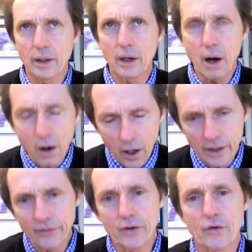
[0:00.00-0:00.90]
heart
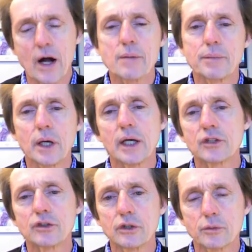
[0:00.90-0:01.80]
in the right
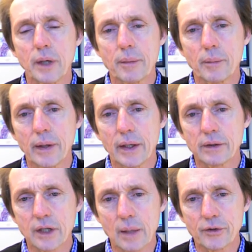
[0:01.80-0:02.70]
place newspaper man,
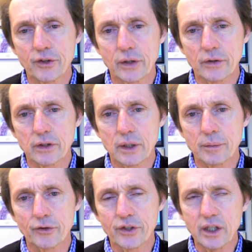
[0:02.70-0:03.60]
Thomas Henry
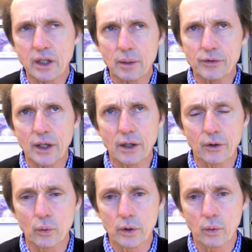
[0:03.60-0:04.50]
Tibbles. He comes out of the
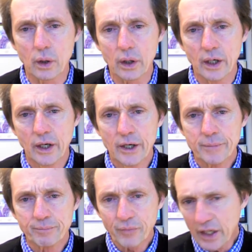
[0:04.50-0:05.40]
woodwork
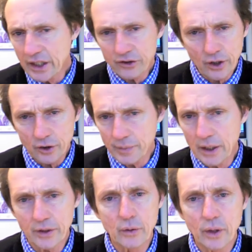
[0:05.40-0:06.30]
and he starts
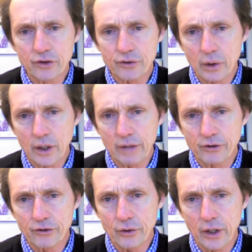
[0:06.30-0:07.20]
pounding away story after
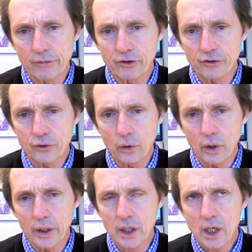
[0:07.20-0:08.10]
story after
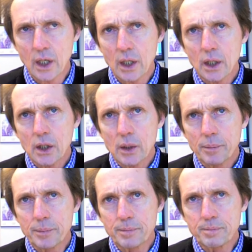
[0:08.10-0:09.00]
story,
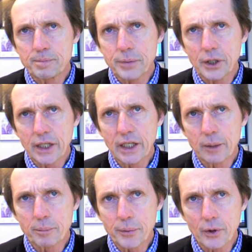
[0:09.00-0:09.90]
putting
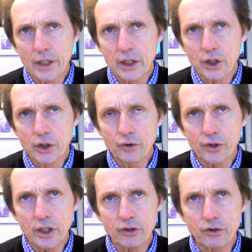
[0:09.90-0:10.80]
in print,
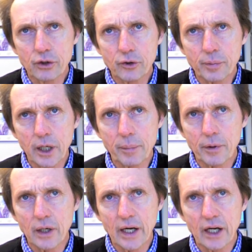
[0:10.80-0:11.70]
using his
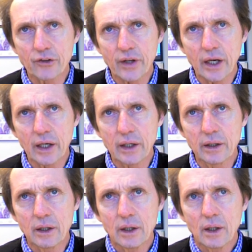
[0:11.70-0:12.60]
newspaper as
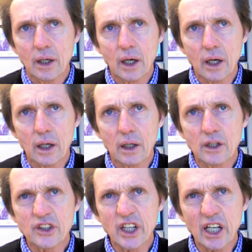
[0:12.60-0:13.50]
a uh,
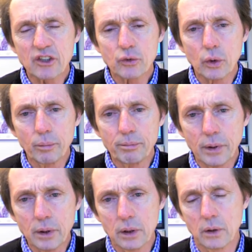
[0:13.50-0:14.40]
textual
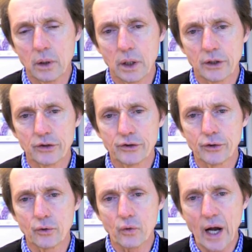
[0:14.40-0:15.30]
bullhorn
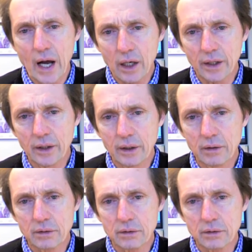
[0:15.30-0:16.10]
to rally